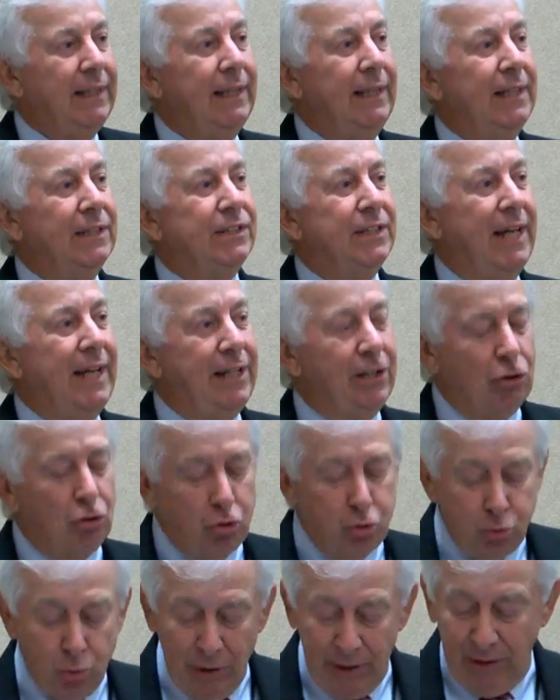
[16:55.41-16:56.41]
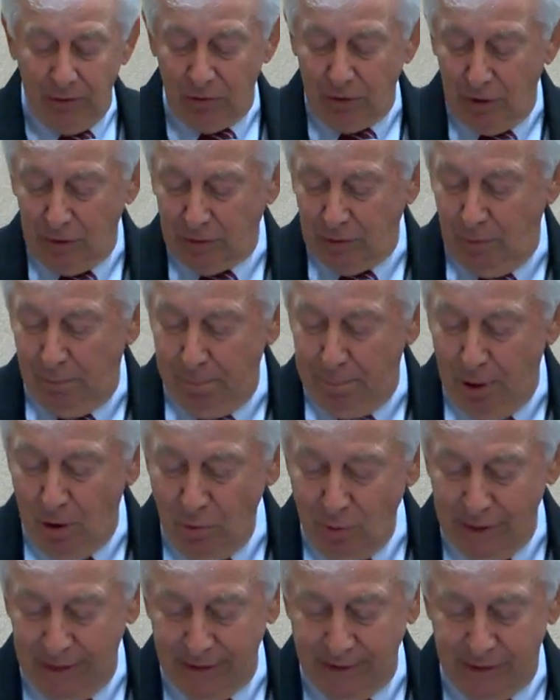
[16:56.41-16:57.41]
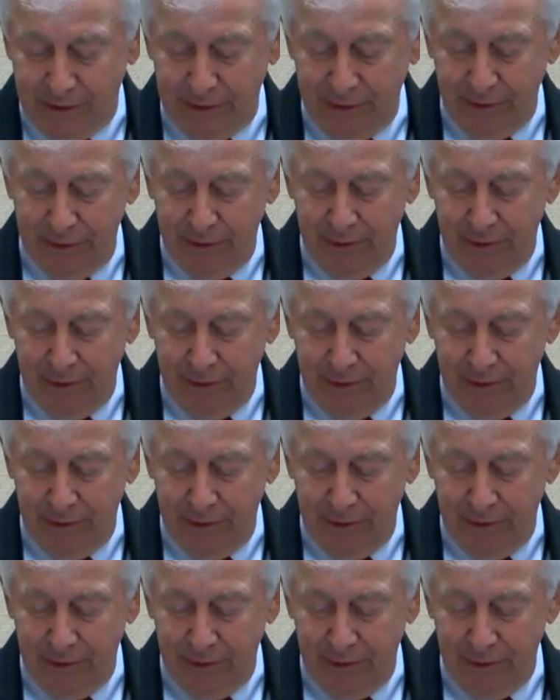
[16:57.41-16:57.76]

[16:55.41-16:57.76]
is a critical component